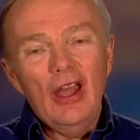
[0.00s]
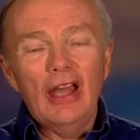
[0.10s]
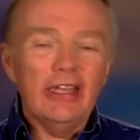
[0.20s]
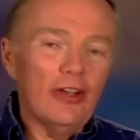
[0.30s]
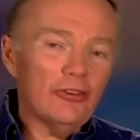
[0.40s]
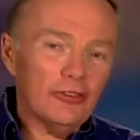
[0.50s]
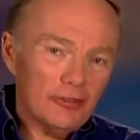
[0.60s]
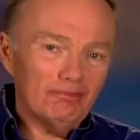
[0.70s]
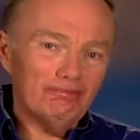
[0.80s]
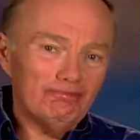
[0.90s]
I guess
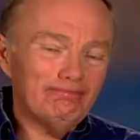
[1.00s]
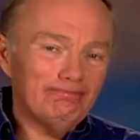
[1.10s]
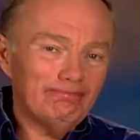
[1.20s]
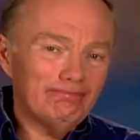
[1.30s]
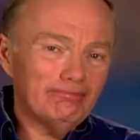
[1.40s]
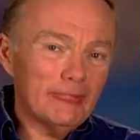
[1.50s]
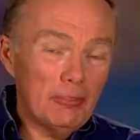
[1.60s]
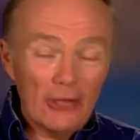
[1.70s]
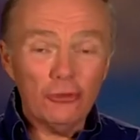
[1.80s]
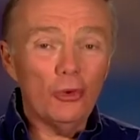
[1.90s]
the
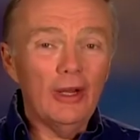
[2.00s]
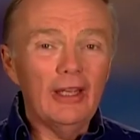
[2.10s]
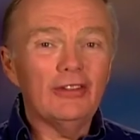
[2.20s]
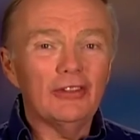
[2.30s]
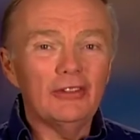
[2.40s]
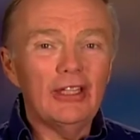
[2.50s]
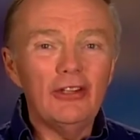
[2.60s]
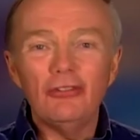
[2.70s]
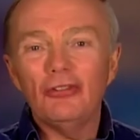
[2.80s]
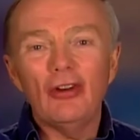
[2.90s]
best way to
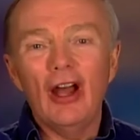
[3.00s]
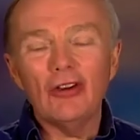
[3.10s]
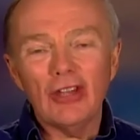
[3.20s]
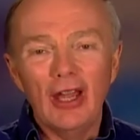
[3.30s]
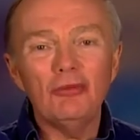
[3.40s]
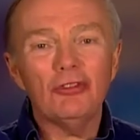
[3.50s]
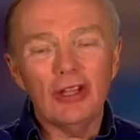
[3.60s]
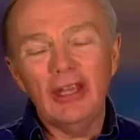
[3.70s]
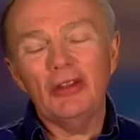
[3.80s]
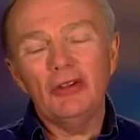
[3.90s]
leave our times
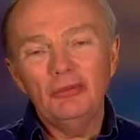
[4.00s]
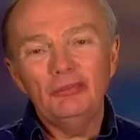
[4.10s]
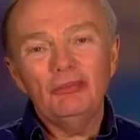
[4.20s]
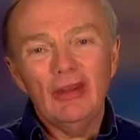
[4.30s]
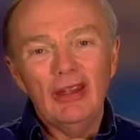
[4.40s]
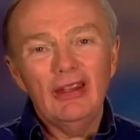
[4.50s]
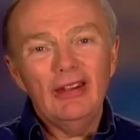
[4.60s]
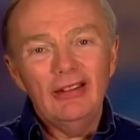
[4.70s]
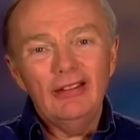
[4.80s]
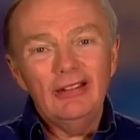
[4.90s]
together
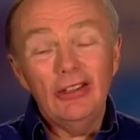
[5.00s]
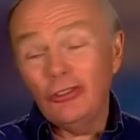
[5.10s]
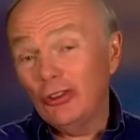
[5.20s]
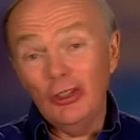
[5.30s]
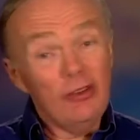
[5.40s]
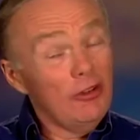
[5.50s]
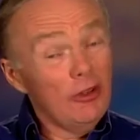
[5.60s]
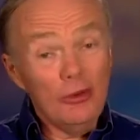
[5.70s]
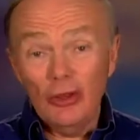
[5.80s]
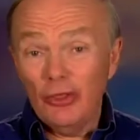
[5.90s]
is to leave you
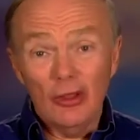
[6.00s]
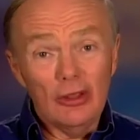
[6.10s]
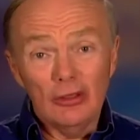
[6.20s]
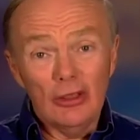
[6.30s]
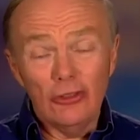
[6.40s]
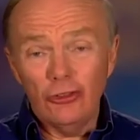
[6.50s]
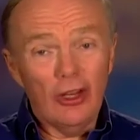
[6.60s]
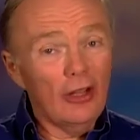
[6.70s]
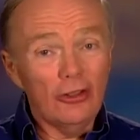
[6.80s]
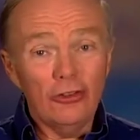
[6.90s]
with a
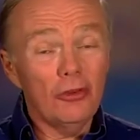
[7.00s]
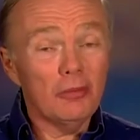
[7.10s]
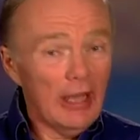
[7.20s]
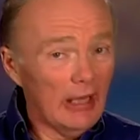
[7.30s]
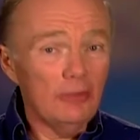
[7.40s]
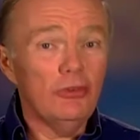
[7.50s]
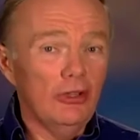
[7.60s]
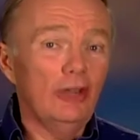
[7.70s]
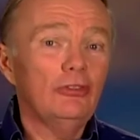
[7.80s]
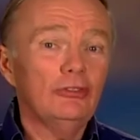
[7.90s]
challenge from God
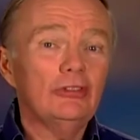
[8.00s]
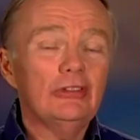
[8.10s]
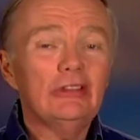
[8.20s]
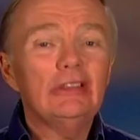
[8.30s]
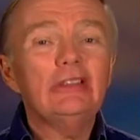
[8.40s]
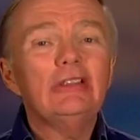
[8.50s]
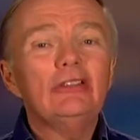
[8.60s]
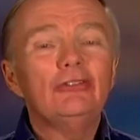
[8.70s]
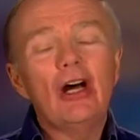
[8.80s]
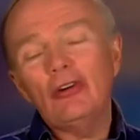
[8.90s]
himself,
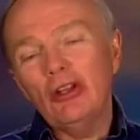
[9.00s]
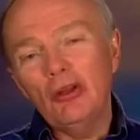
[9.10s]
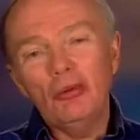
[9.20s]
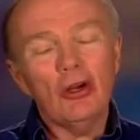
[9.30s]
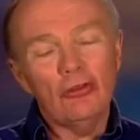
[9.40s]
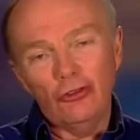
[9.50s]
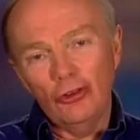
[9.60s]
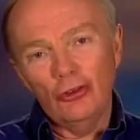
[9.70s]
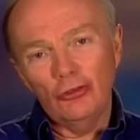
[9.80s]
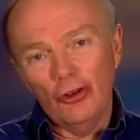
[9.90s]
found in the book of
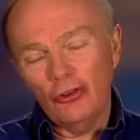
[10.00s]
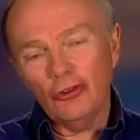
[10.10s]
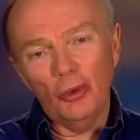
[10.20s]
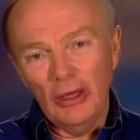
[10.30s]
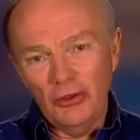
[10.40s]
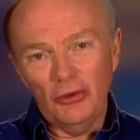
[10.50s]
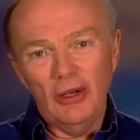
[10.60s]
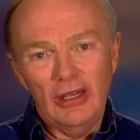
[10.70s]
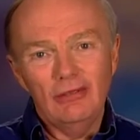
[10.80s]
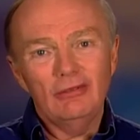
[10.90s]
Jude, verse 23.